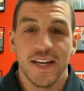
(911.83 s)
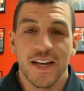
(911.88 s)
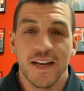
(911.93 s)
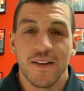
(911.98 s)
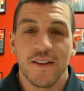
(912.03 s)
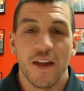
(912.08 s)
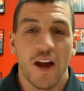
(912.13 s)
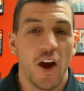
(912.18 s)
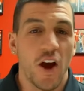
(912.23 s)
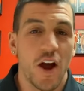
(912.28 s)

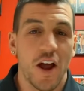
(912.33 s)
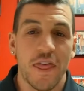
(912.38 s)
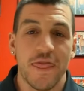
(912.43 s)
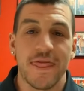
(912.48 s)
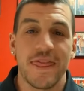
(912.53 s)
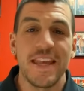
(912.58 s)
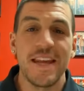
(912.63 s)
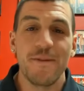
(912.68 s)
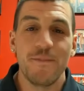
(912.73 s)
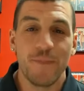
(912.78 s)
are
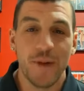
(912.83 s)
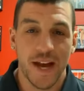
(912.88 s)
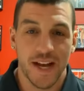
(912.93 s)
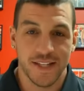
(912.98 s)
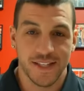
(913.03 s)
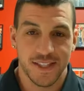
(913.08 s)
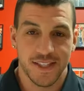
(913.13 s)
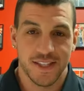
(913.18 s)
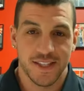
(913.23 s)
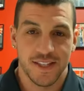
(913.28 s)
the
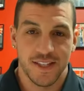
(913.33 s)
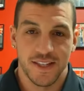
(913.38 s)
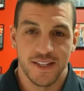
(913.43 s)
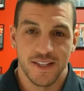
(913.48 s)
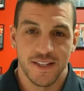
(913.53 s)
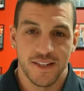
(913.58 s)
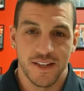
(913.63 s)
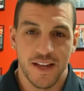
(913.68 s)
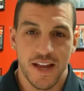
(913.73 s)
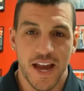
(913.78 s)
best
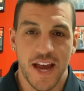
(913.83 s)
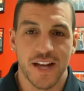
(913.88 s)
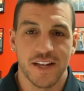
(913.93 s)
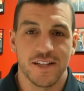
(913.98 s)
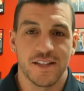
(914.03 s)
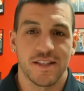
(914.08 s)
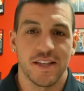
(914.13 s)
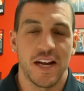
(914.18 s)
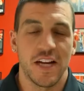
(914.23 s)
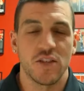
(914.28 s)

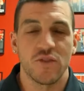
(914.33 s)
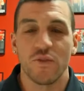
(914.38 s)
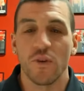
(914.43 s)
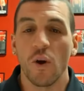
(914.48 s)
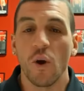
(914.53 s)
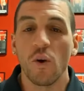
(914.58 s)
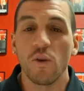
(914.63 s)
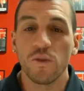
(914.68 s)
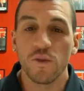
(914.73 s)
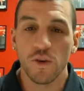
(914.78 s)
exercise for
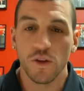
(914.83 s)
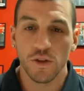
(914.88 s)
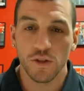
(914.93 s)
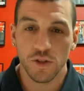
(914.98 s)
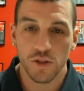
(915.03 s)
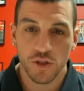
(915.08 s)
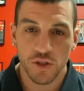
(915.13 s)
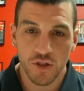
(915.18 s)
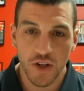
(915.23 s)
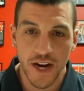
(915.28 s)
overall
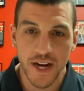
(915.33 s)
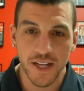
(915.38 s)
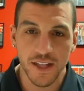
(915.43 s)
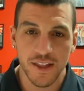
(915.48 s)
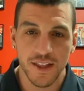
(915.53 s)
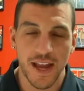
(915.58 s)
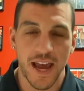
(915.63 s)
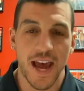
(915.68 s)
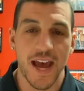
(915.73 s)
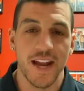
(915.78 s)

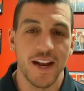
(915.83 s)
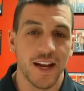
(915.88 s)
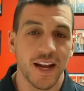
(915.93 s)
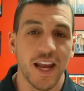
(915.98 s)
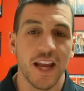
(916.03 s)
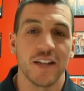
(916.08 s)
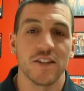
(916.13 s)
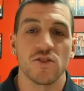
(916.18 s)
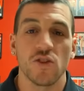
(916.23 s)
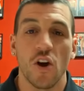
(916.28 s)
strength, and
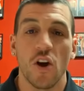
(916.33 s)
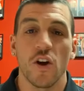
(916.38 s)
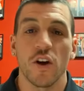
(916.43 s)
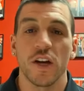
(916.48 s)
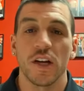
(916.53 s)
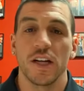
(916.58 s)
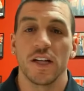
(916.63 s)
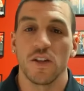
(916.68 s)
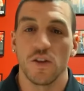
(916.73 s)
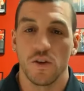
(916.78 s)
again,
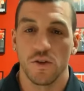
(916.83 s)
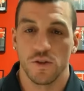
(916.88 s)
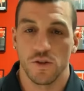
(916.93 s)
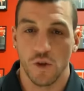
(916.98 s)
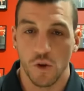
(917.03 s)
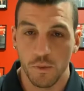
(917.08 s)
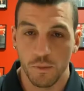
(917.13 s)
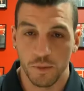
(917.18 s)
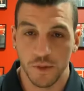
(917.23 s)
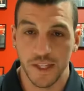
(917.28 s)
targeting those
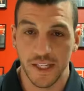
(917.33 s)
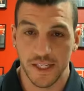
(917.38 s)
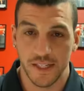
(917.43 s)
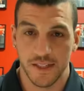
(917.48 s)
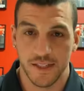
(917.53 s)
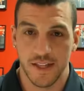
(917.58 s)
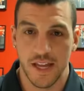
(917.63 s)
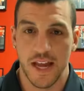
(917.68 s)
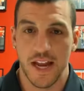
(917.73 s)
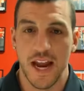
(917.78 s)

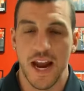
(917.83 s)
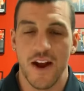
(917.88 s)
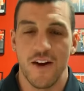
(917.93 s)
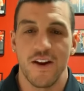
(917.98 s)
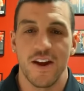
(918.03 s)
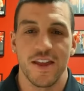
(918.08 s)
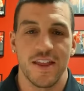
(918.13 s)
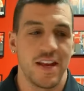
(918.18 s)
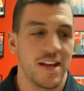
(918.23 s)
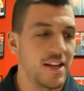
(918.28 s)
obliques, that
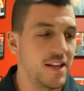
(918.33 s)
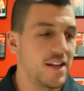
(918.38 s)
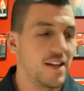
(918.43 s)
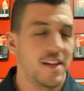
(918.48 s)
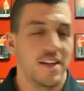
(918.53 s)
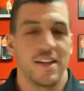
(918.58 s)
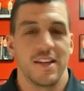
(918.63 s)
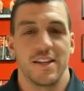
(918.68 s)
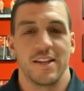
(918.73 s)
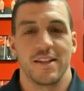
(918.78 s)
area,
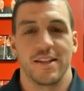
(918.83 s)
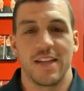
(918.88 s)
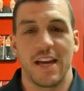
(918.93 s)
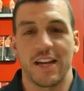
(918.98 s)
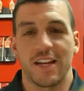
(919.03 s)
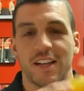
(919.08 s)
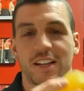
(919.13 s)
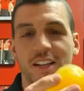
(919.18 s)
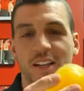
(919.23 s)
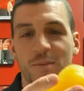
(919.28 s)

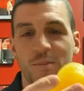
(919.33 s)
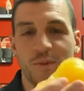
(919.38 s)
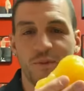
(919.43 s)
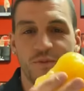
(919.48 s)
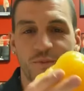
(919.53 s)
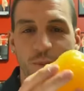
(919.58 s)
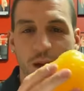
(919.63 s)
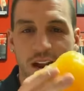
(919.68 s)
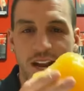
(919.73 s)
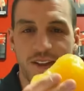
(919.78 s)
that clump
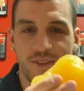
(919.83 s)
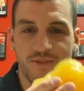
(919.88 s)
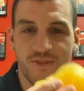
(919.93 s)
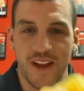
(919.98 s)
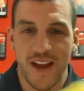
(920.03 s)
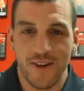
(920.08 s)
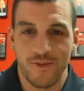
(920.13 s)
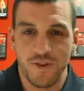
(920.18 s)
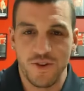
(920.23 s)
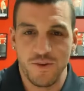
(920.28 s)
of body
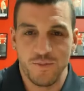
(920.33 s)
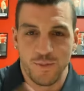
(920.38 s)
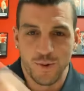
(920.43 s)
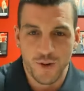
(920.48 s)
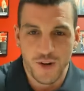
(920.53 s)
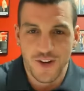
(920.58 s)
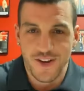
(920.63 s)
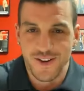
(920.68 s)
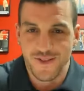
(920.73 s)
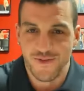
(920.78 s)
fat when you put
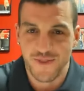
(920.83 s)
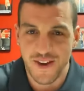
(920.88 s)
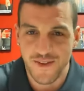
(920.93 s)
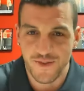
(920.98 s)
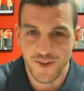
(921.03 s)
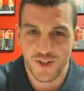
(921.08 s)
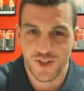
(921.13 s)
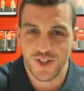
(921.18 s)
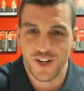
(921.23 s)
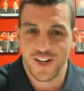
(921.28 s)
on your
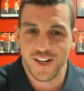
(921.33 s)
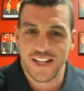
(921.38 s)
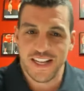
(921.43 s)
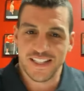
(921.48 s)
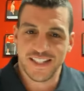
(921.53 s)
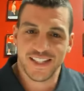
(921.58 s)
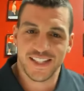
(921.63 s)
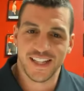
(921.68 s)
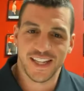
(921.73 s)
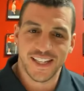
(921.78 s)
favorite shirt that
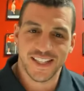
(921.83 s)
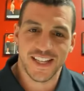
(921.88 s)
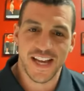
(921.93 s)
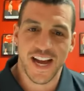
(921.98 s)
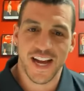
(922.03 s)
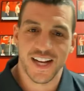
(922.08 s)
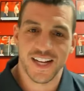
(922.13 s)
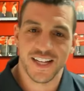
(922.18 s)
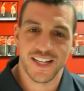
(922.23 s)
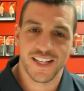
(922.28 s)
sticks
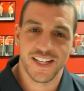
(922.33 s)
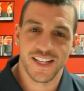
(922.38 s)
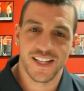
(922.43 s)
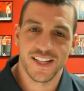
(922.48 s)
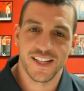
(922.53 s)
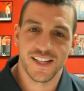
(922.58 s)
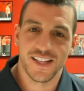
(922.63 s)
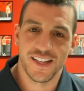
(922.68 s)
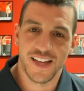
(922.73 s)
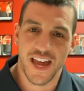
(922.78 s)
out.
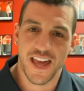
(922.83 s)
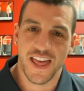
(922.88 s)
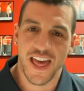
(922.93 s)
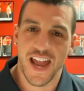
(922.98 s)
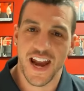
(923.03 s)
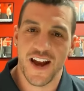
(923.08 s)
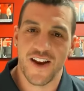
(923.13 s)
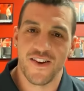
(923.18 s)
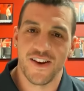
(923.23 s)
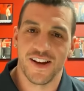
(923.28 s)
Yeah, that
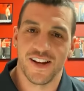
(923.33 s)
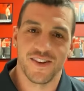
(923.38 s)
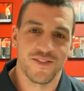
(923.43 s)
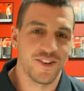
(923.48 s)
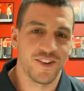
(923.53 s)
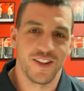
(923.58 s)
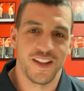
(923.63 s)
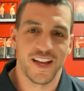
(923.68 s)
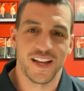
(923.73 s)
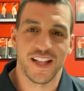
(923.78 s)
area. We
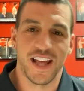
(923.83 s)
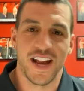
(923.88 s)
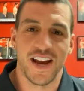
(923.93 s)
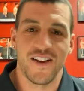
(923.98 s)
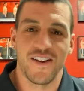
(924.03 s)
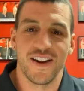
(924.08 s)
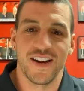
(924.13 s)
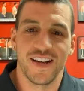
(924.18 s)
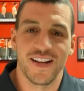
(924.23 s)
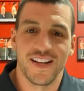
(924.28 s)
don't like that
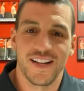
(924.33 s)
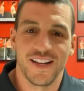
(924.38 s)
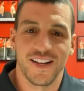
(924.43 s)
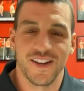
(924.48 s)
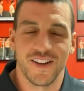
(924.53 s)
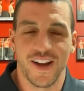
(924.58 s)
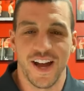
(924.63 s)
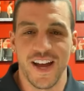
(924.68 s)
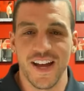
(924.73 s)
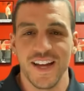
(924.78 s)
area,
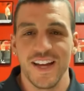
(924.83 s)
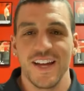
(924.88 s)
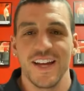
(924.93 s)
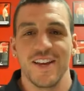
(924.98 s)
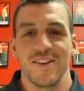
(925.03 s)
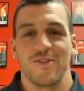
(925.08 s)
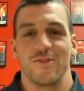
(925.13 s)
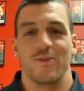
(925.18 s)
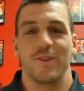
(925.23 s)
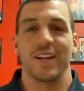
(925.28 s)
okay?
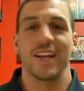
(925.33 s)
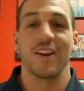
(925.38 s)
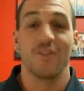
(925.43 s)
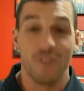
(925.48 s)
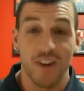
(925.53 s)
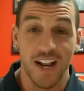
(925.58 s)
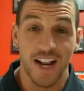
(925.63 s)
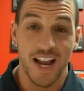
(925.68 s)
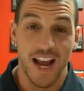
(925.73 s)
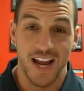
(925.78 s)
We want to get
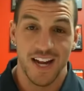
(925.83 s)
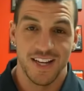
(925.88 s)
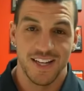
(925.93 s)
rid of that.